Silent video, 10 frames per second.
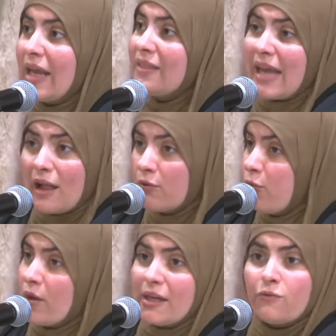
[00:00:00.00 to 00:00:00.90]
in
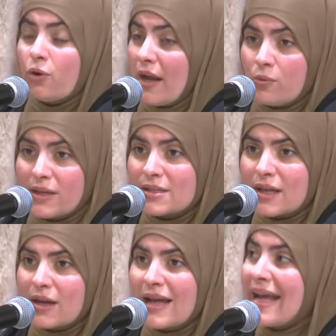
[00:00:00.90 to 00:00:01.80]
California, for a
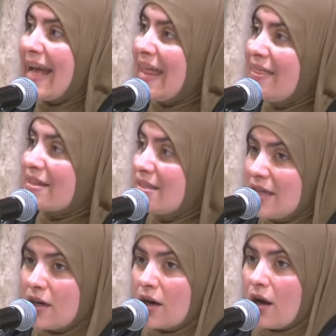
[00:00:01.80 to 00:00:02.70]
reason, in this
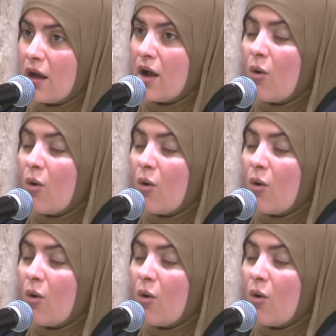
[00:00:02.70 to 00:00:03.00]
year.